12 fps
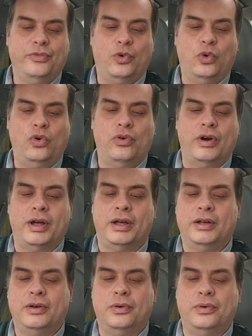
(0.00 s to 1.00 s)
Aura,
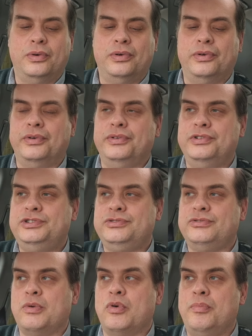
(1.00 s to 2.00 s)
or
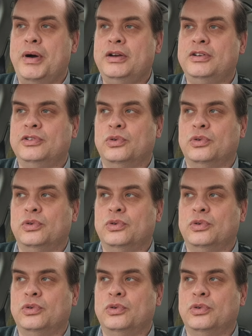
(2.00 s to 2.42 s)
Great Wall Motors